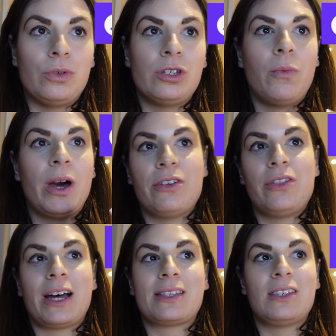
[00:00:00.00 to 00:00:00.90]
So whether
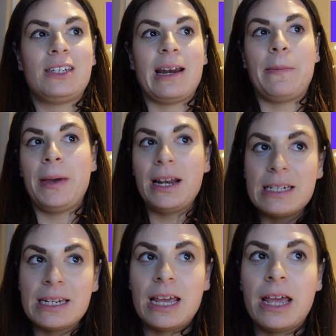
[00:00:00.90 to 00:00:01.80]
that's
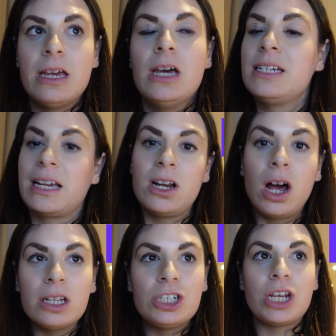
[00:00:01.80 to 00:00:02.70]
sustainability,
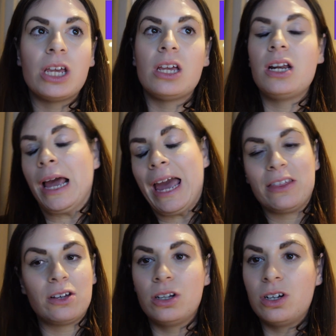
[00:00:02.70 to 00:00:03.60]
technology, like
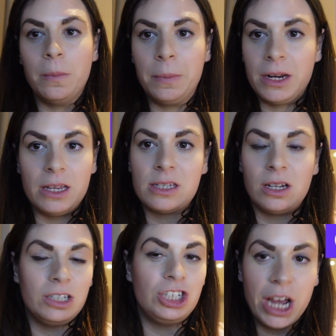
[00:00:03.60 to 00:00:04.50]
ethical companies
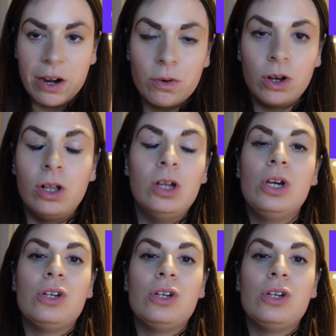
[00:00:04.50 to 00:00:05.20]
in general,